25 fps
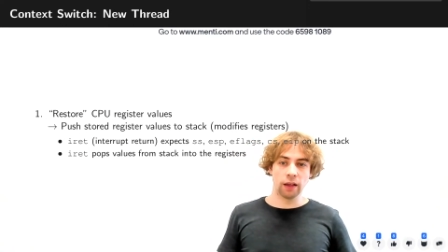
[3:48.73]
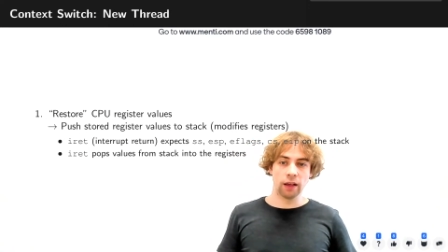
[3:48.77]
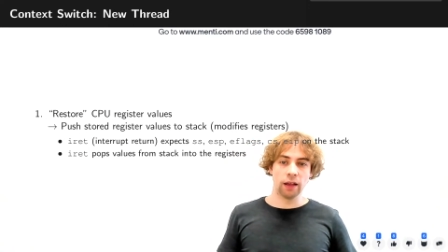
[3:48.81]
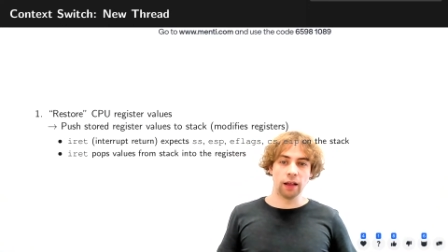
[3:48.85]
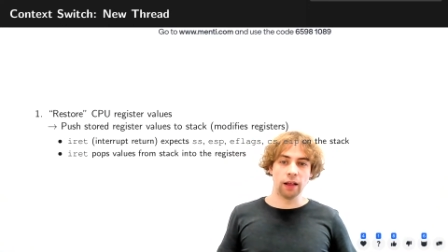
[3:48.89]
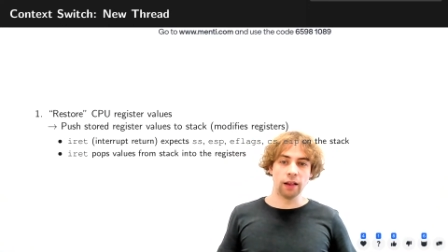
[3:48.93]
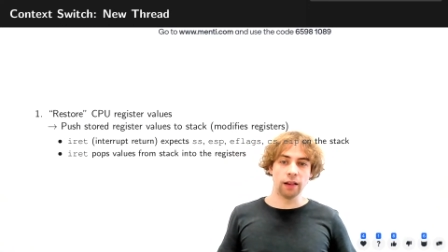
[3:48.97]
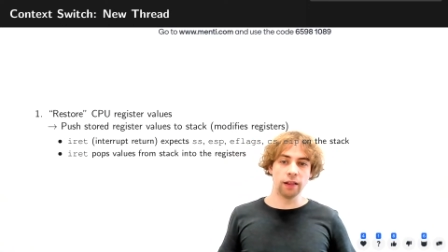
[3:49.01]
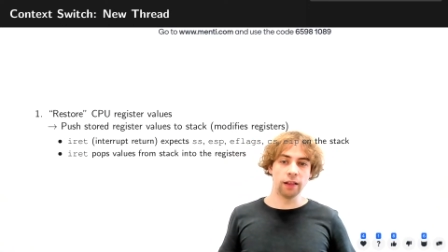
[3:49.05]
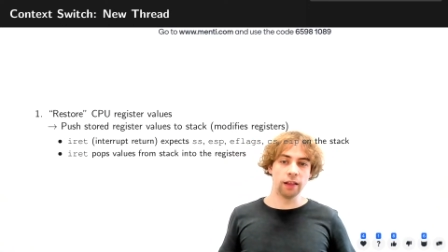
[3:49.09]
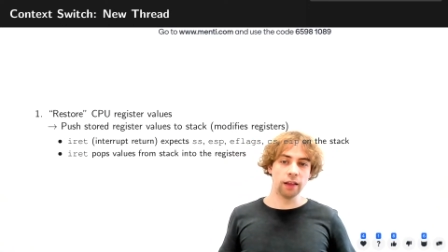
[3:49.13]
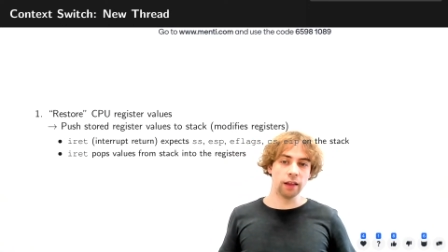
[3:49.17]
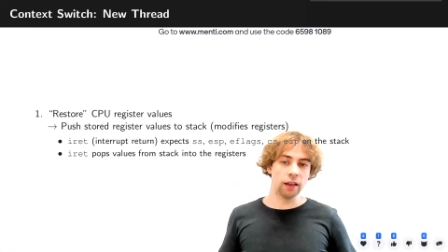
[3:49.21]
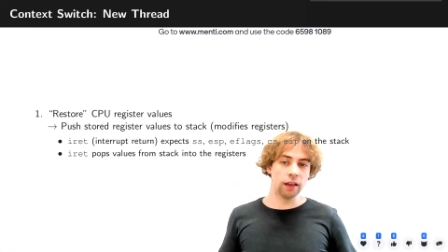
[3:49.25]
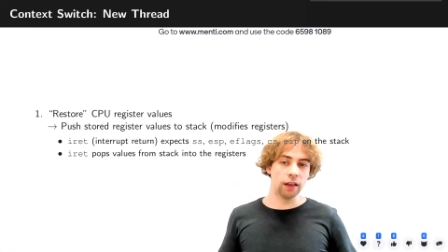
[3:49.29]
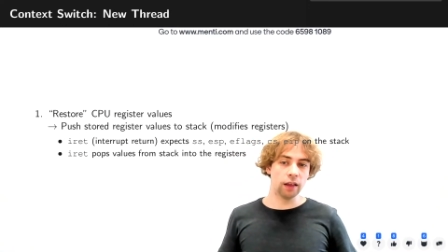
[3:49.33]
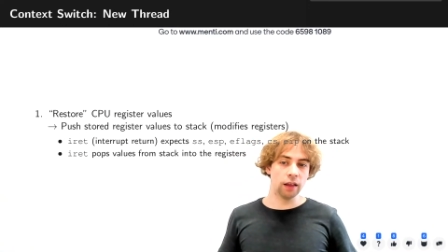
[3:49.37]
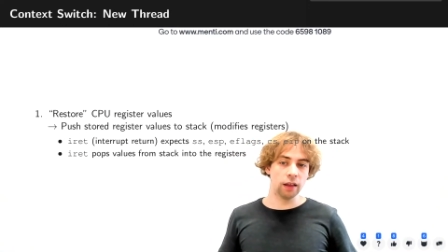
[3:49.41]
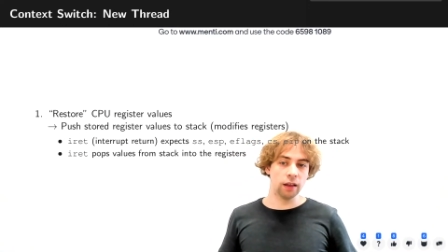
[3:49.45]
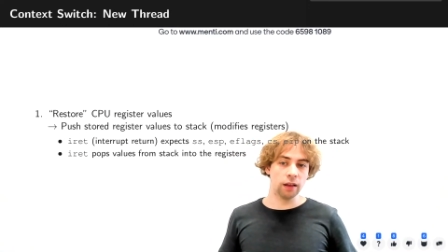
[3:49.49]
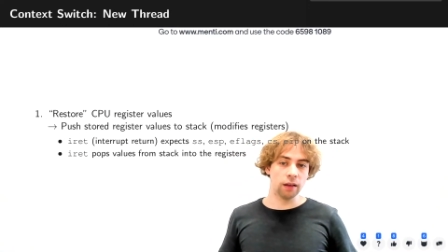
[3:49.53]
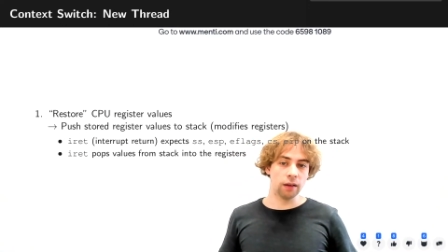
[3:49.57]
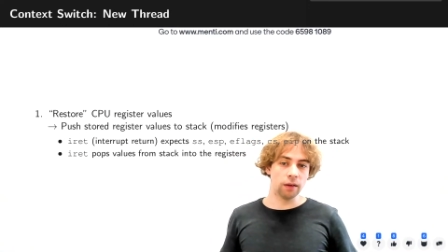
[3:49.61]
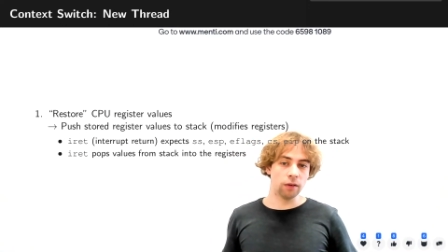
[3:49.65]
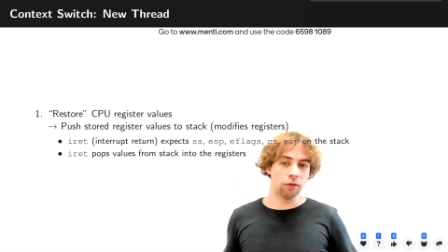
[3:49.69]

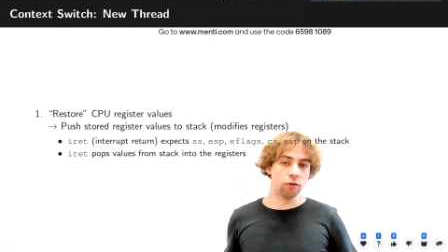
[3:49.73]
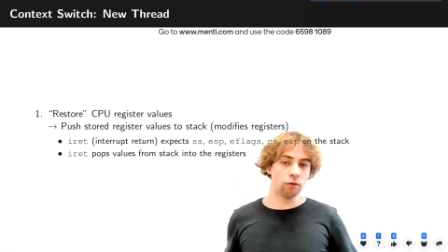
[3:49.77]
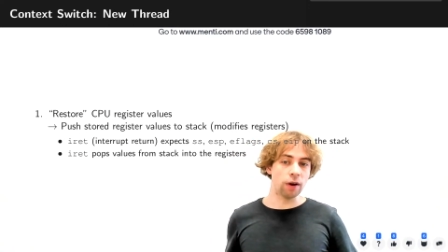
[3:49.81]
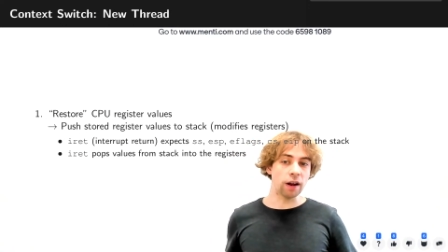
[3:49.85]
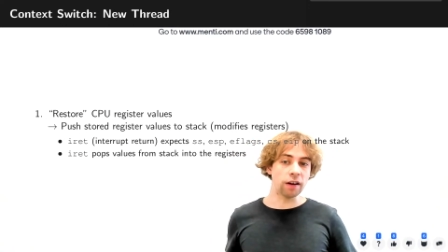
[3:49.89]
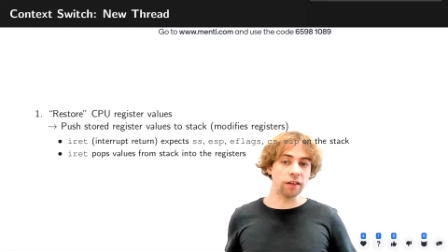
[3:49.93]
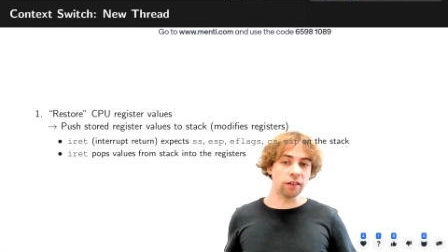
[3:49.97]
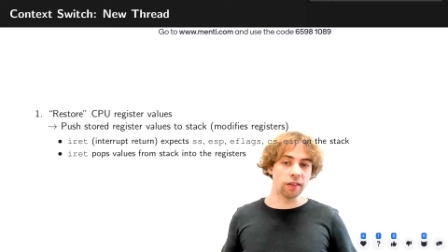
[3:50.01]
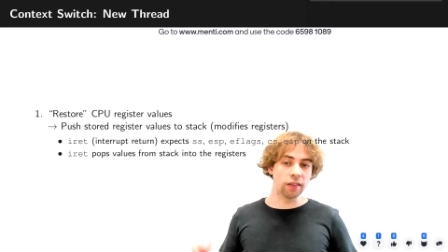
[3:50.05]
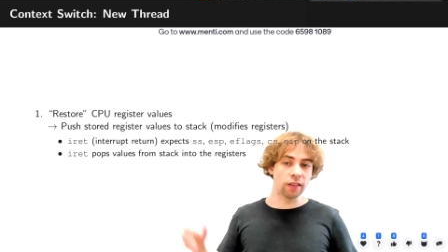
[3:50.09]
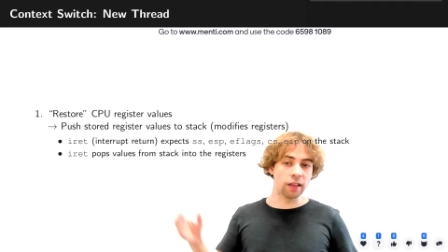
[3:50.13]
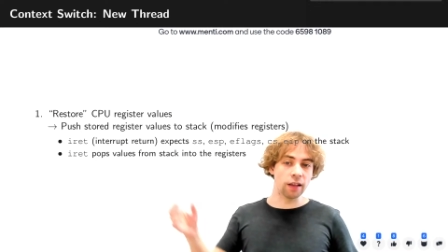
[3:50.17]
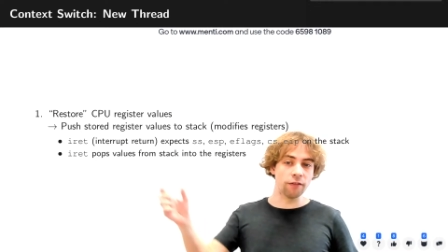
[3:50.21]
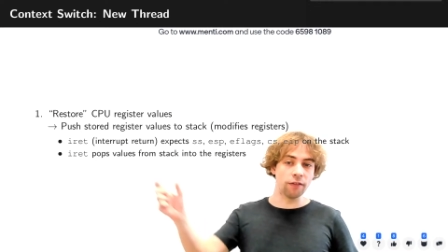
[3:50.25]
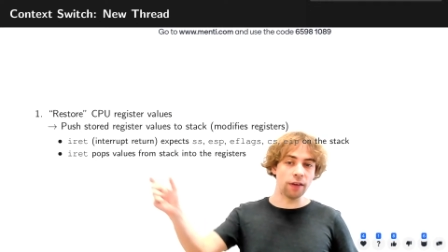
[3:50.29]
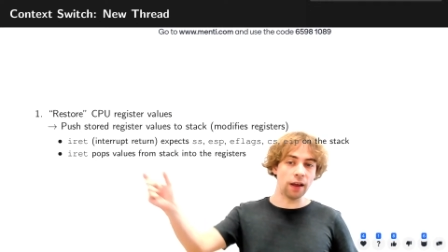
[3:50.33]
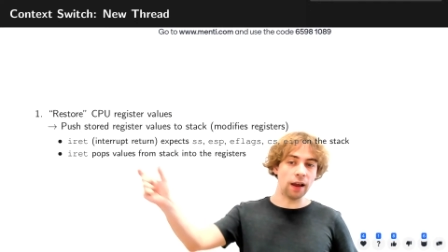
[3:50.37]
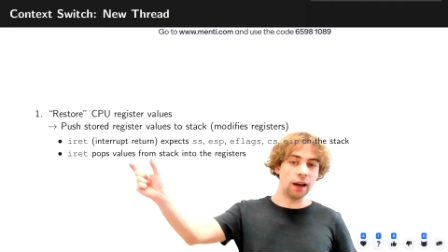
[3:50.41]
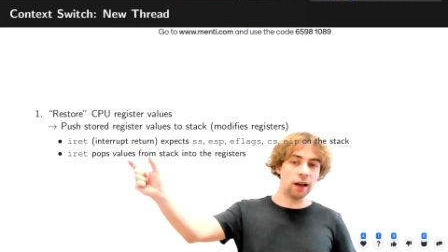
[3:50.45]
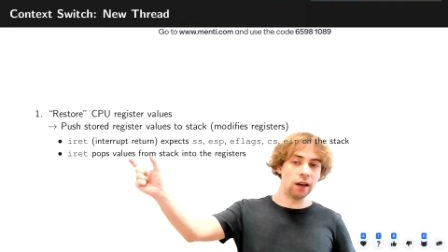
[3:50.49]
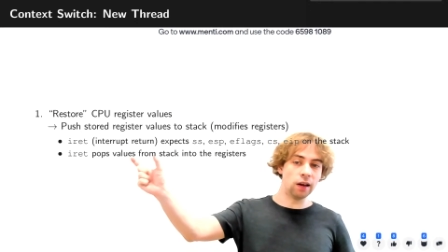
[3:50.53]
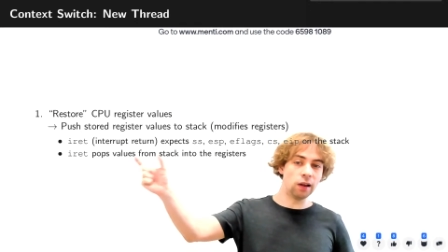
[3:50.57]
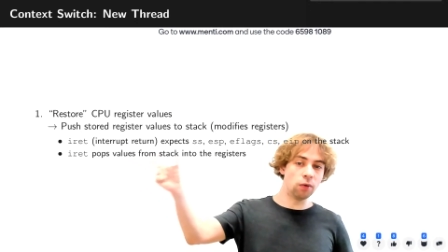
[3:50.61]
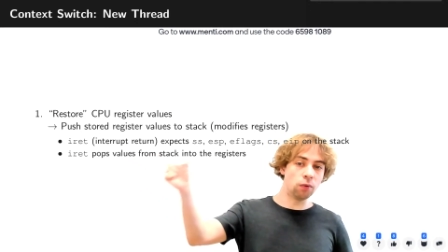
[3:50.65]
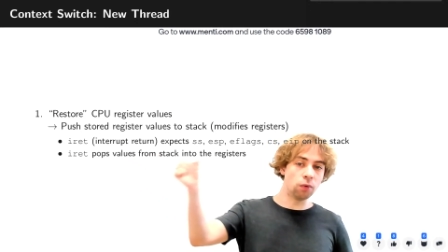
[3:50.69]
the register
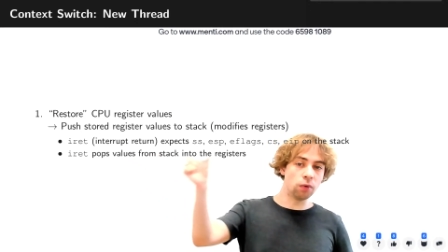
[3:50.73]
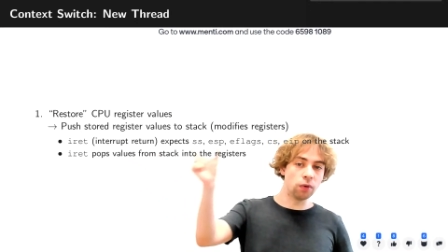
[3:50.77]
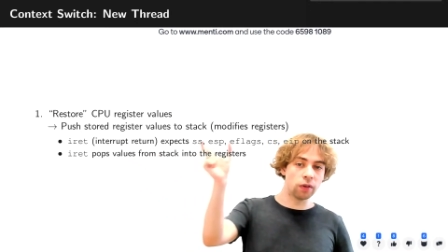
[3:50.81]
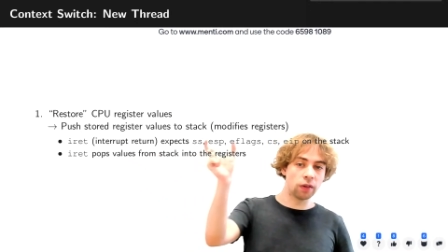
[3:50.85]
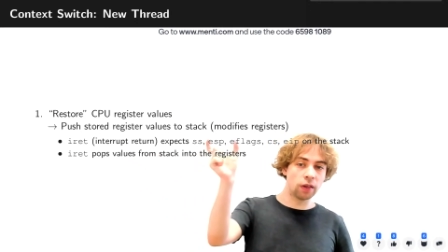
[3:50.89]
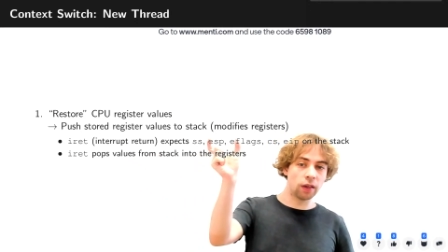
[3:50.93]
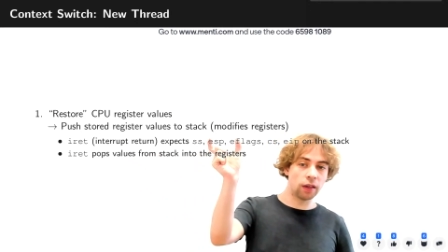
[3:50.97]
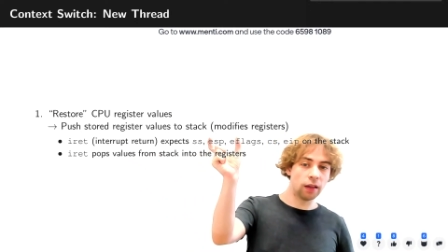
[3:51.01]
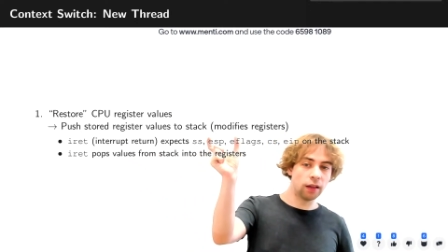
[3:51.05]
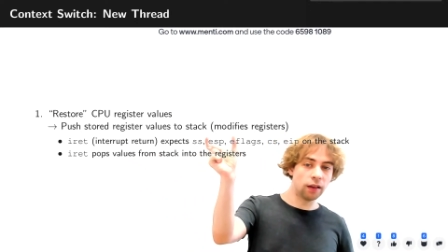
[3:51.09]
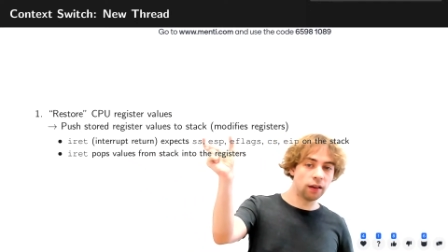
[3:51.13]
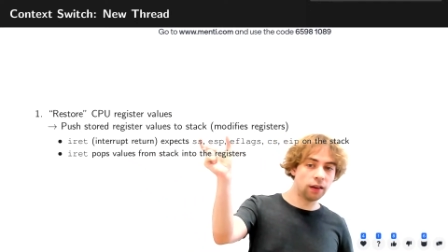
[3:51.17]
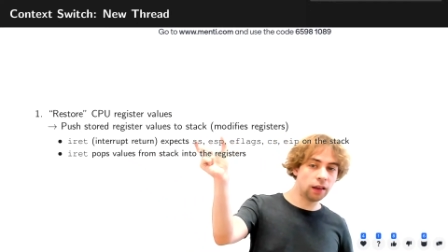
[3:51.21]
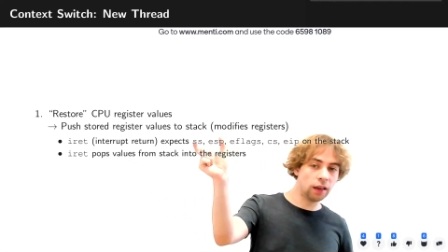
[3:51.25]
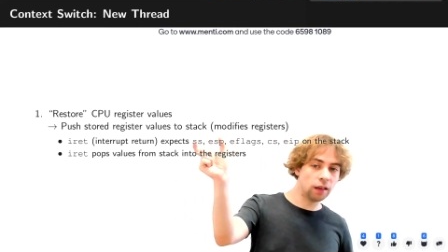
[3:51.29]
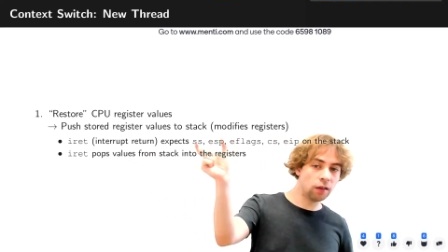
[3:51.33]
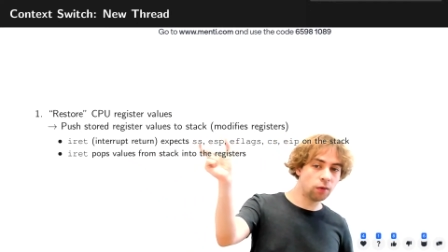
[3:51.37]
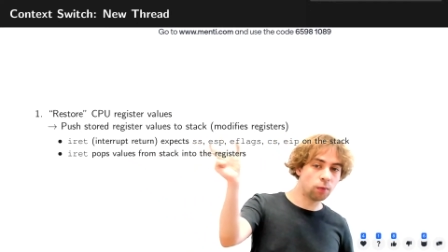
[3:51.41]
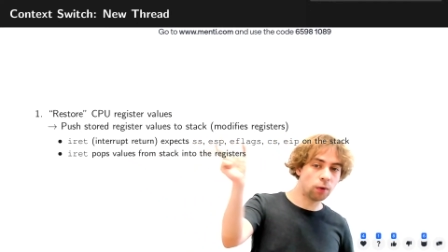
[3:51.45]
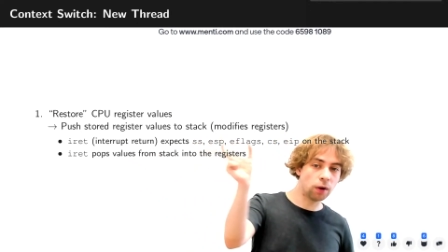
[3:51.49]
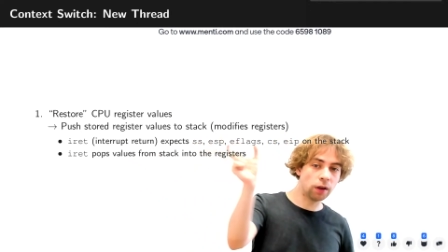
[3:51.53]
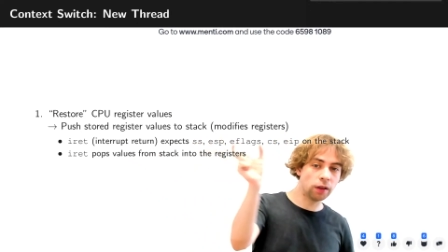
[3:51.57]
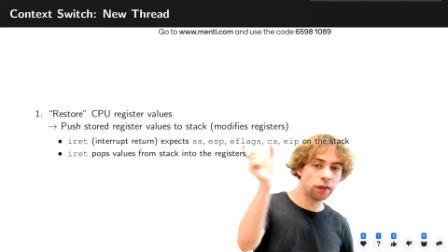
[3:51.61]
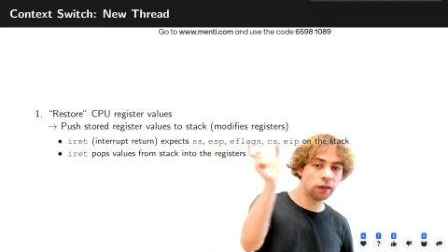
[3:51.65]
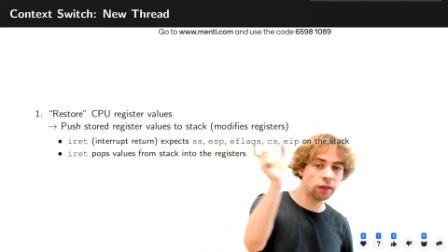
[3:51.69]
values, these
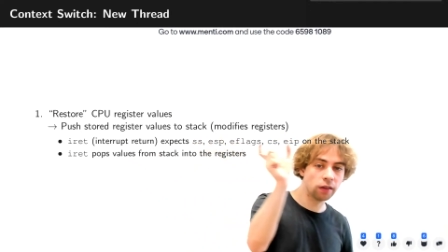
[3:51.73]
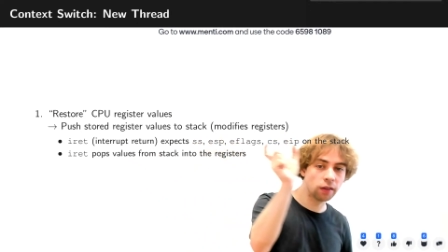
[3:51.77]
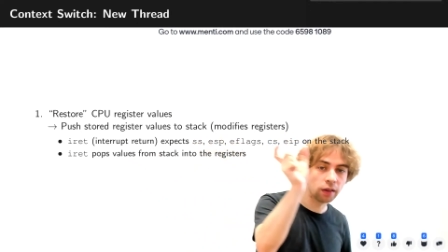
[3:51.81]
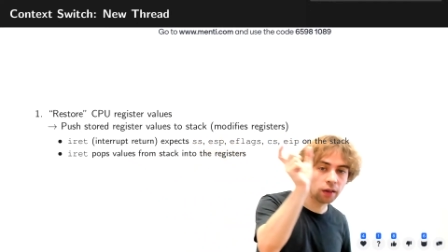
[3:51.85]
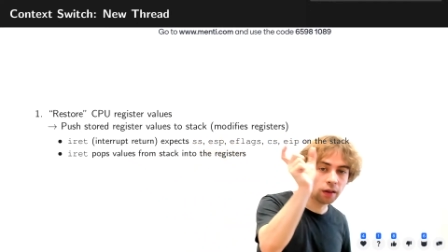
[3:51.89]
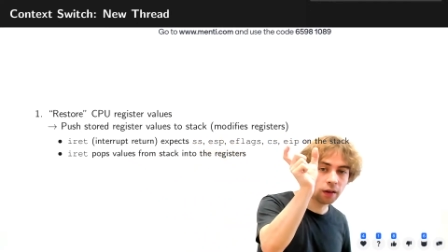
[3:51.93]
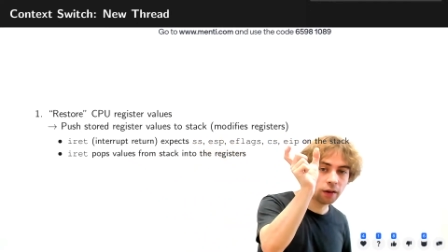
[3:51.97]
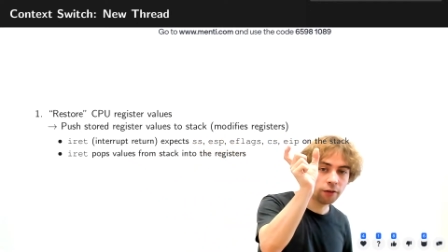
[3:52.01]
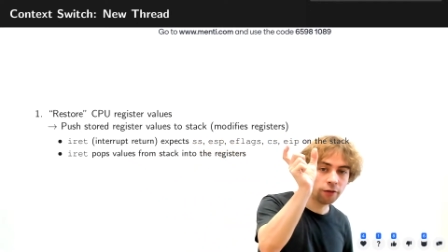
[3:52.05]
ones,